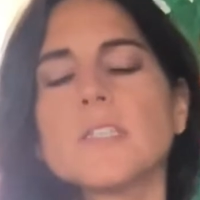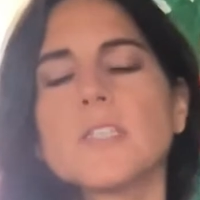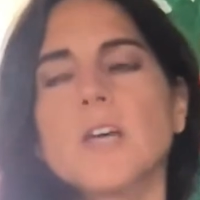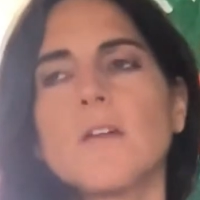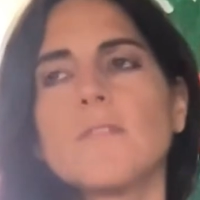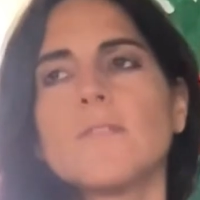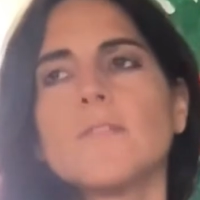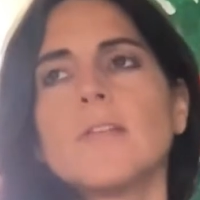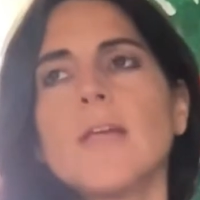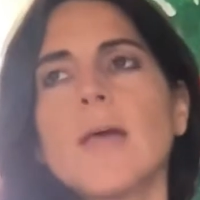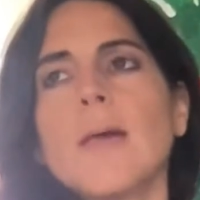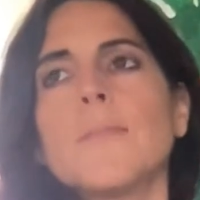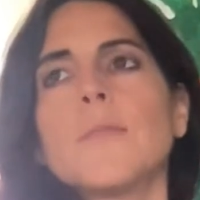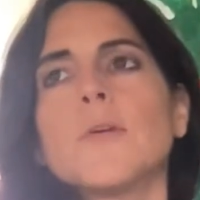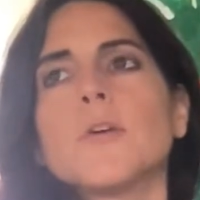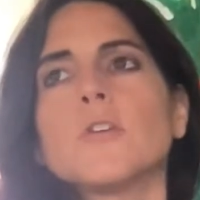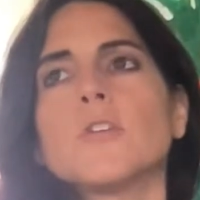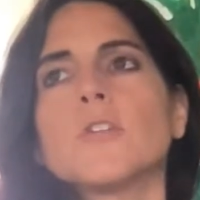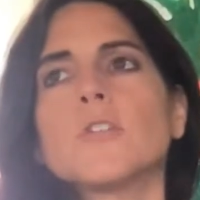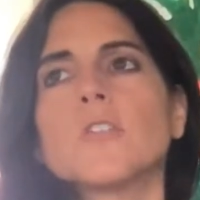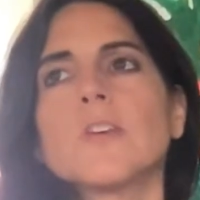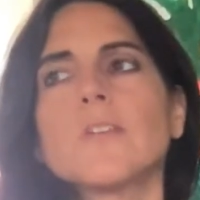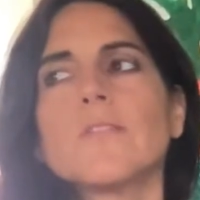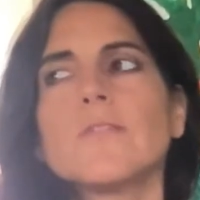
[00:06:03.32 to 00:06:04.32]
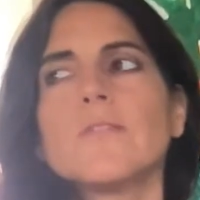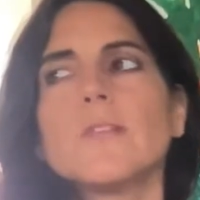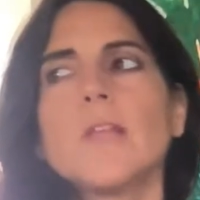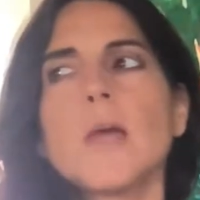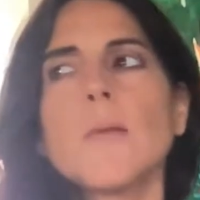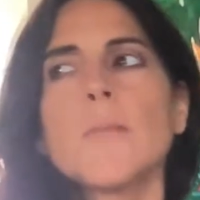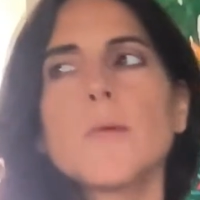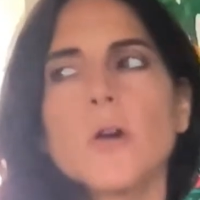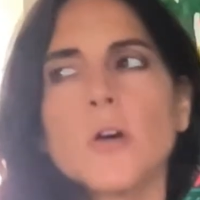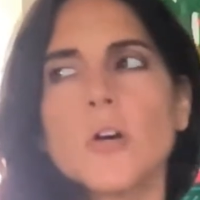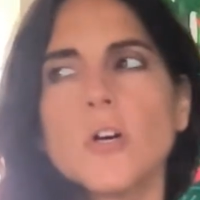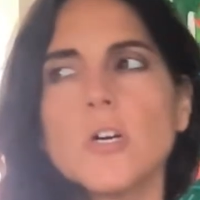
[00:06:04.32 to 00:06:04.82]
of neighbors, of
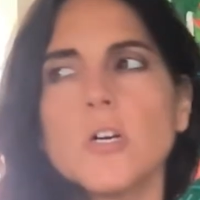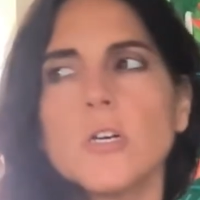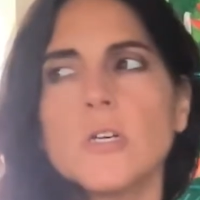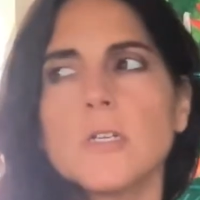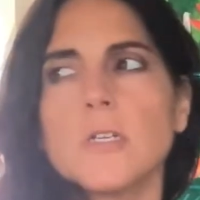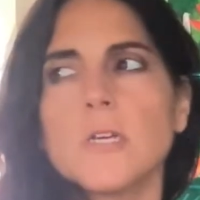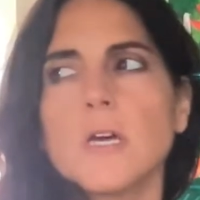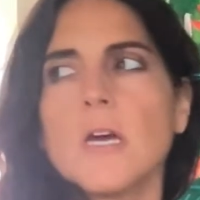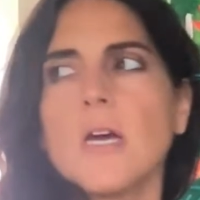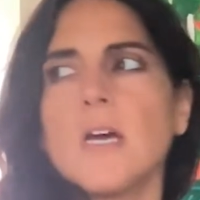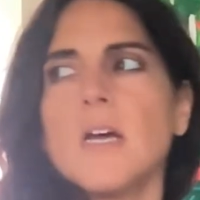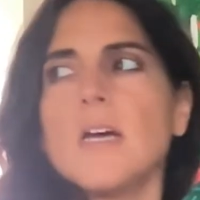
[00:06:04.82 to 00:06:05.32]
neighborhood,